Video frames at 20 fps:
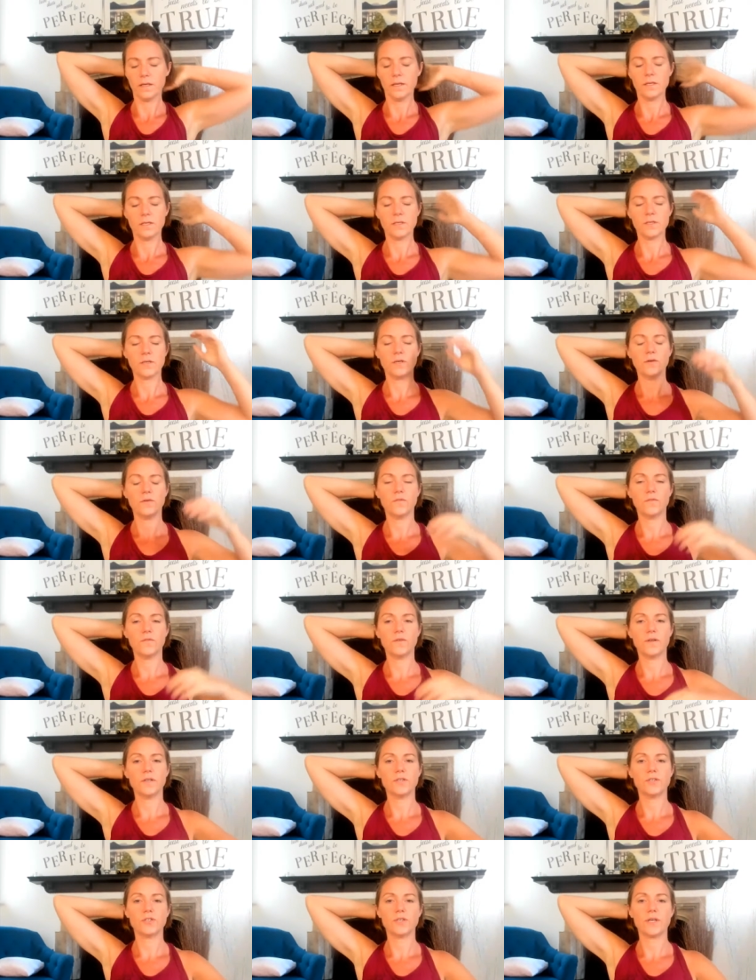So your
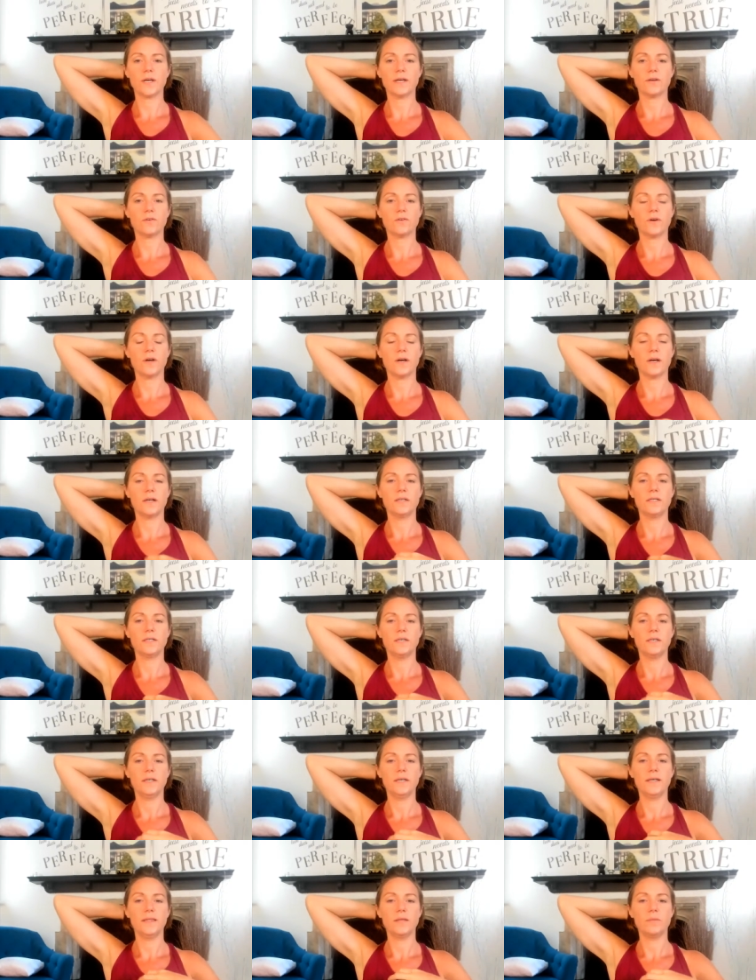first chakra
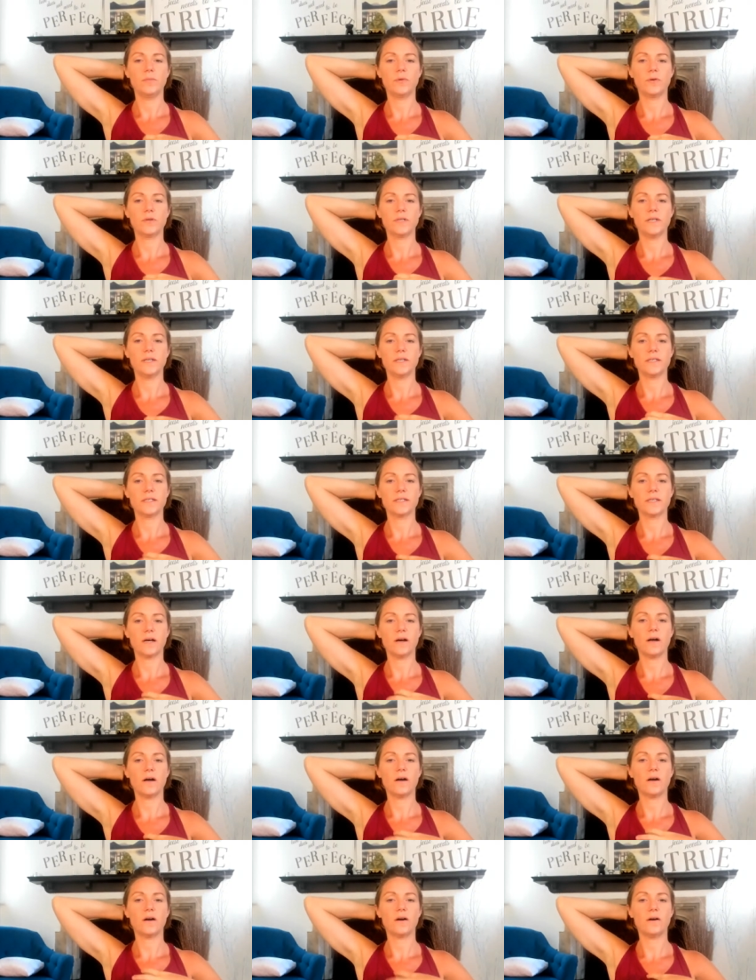in the body is the
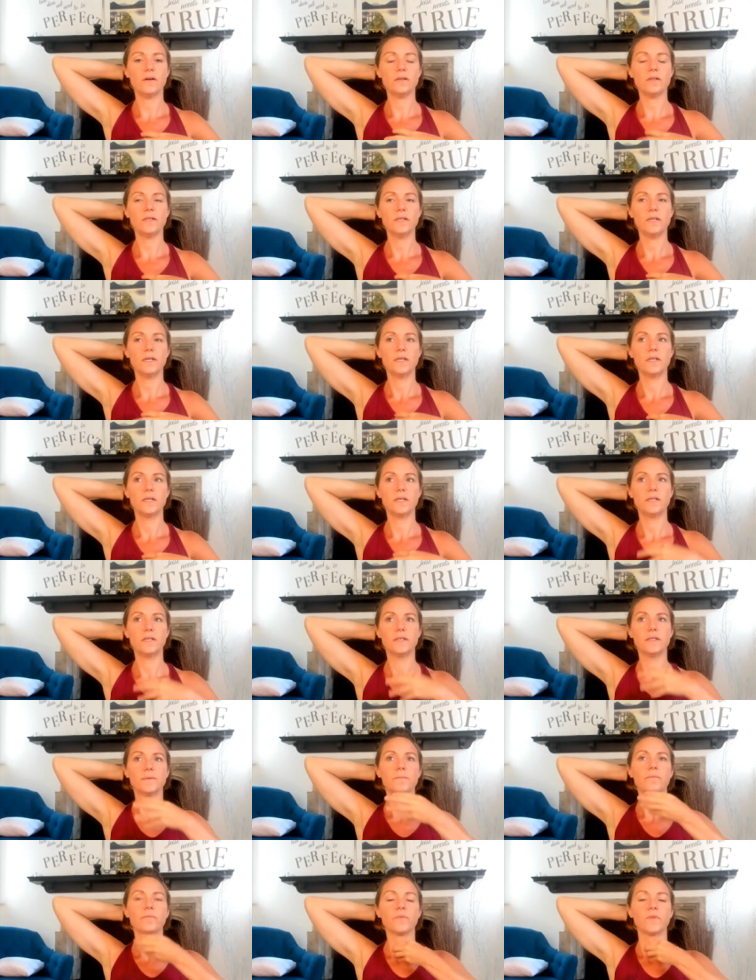heart.
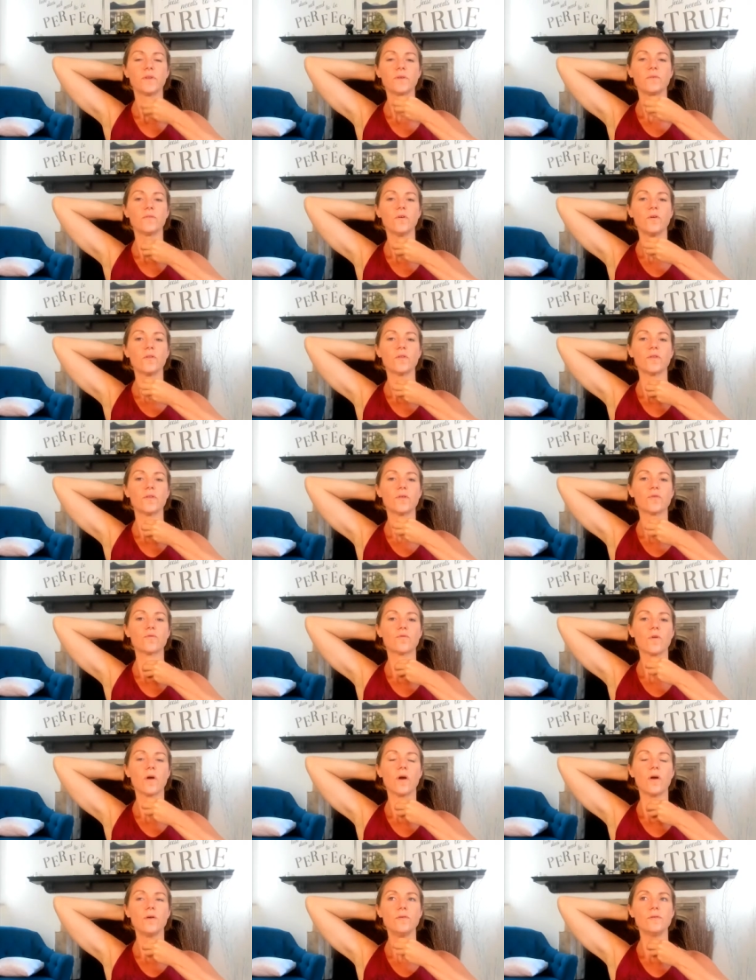We've got the
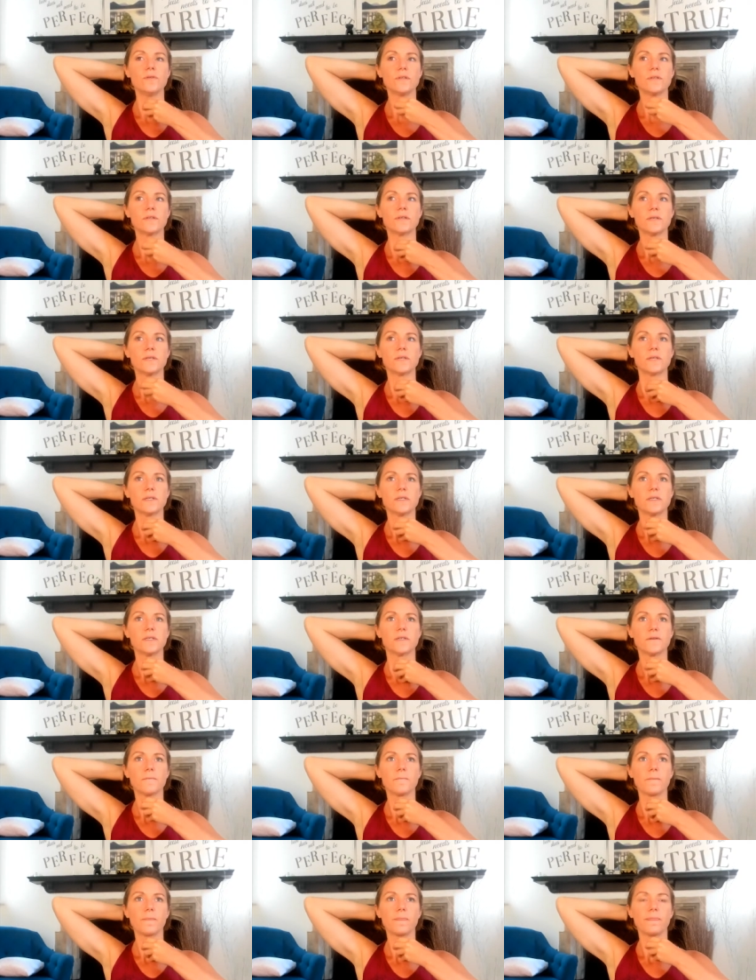throat,
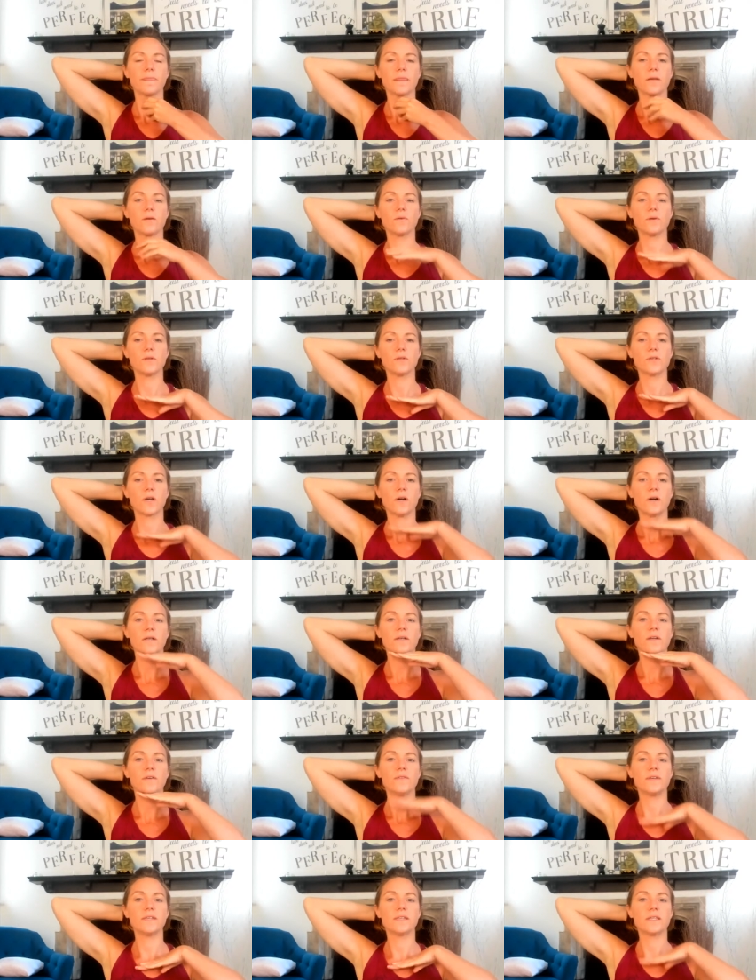which kind
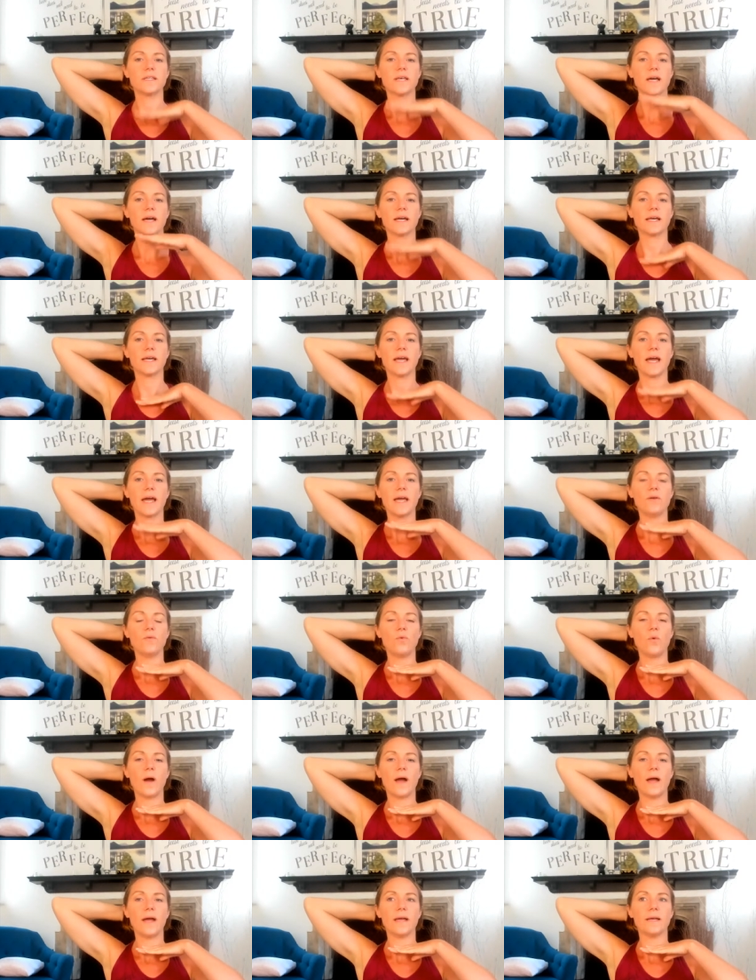of is that
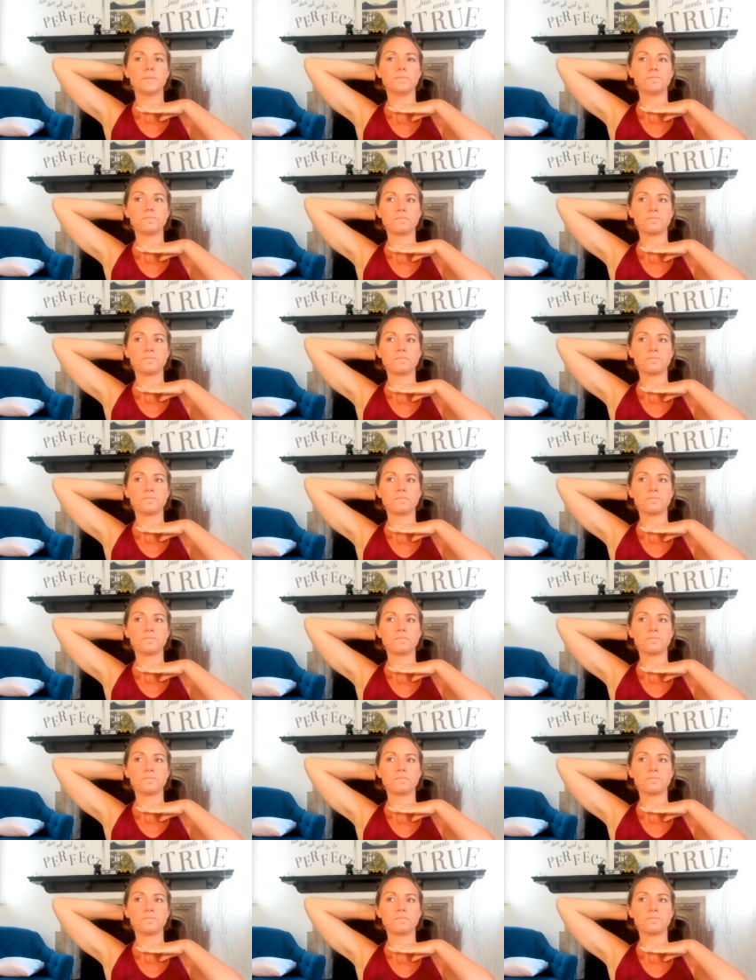gateway